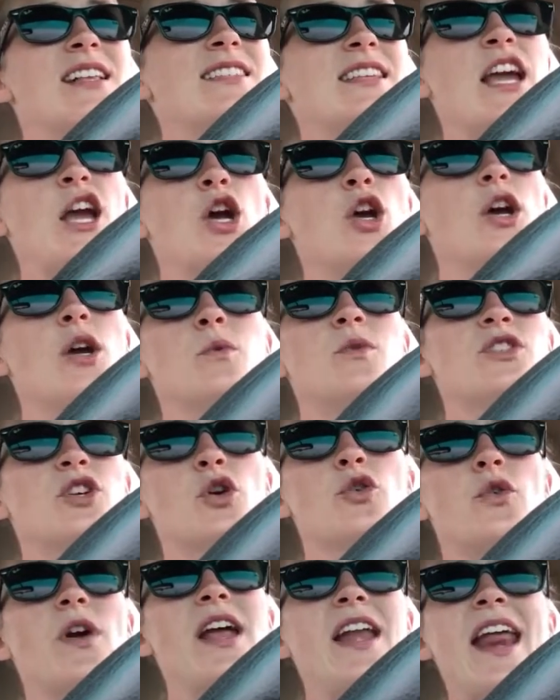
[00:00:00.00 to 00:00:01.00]
it was a
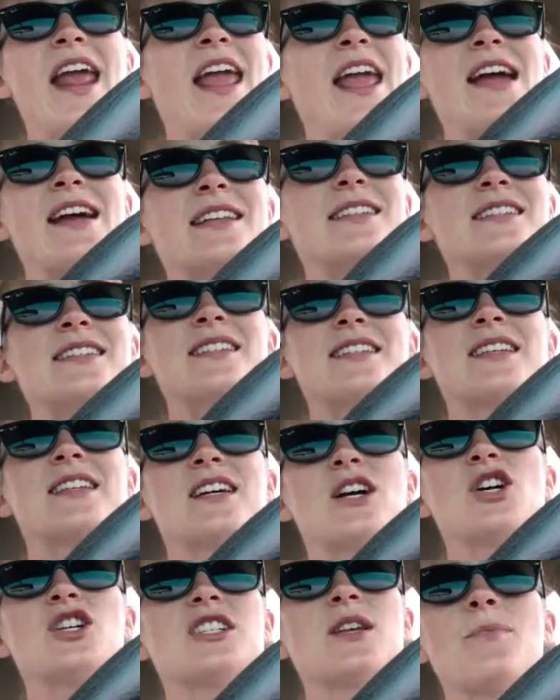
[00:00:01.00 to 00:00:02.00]
great aunt
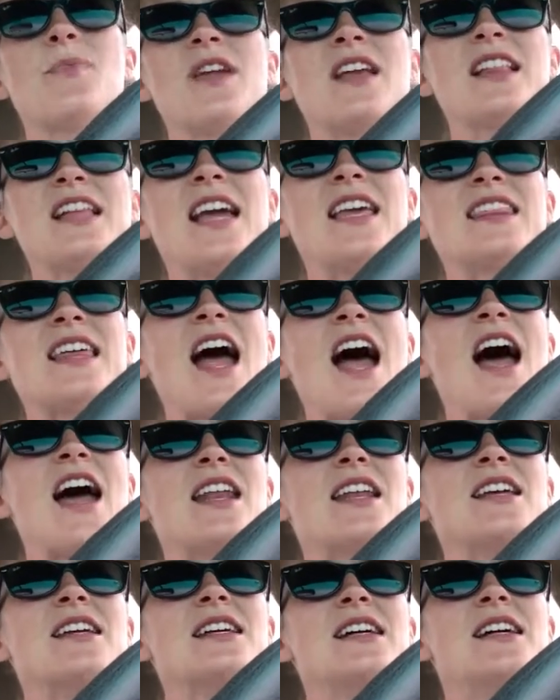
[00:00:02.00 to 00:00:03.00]
or something like
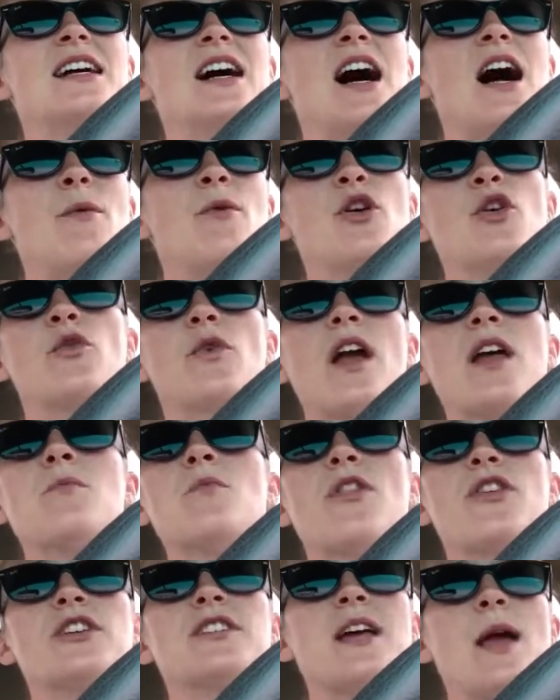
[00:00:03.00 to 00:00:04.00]
that, a
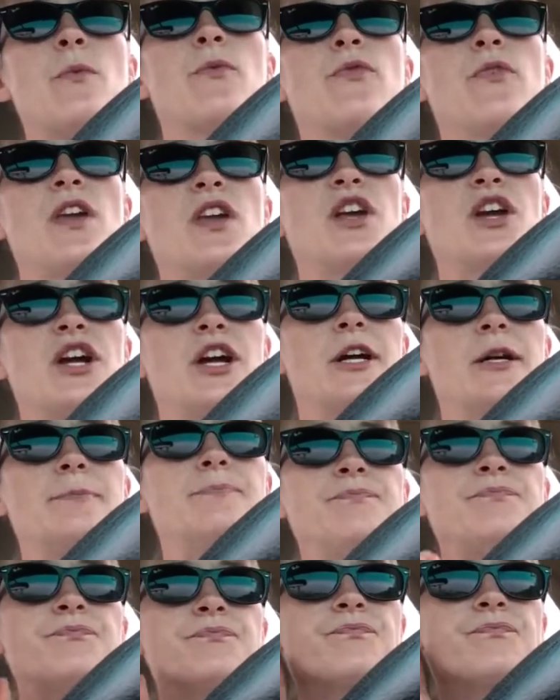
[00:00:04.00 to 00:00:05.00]
grandmother type figure
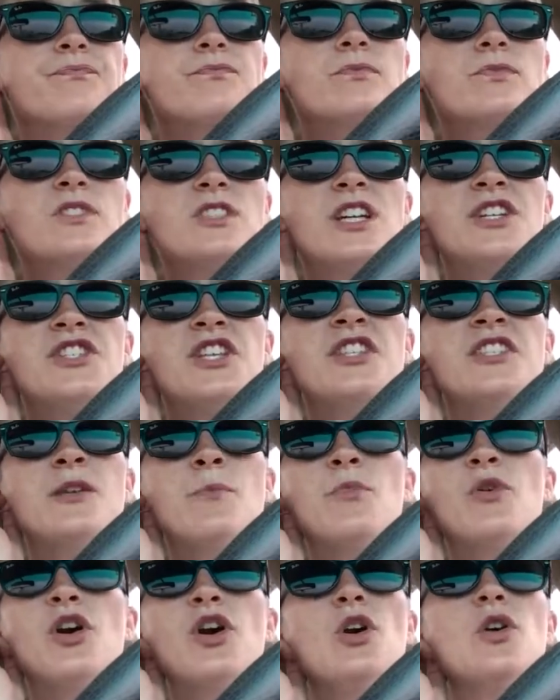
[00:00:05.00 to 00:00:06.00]
to
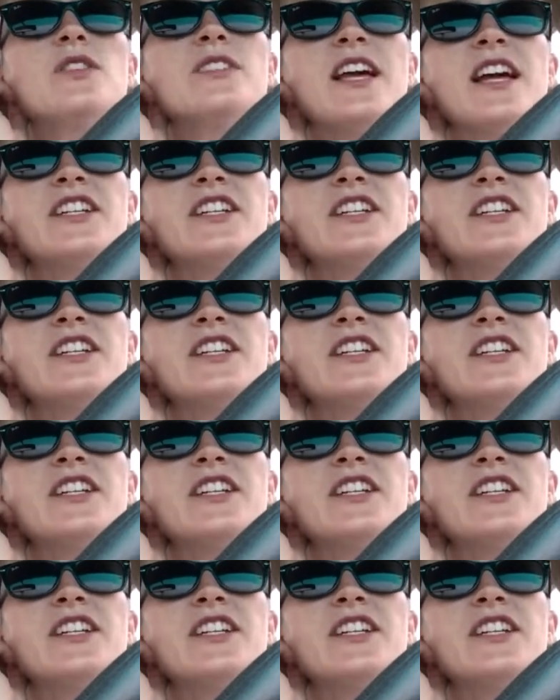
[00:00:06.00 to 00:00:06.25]
some girls.